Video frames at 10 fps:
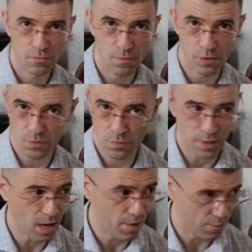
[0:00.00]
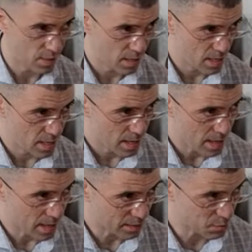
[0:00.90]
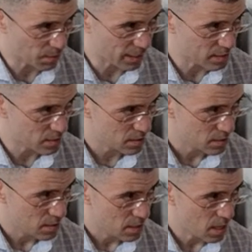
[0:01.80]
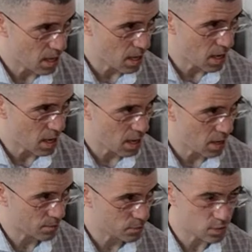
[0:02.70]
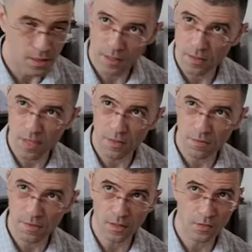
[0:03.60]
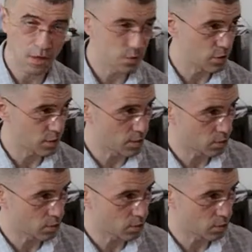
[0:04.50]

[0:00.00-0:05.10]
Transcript: which we have explained. And the other thing to actually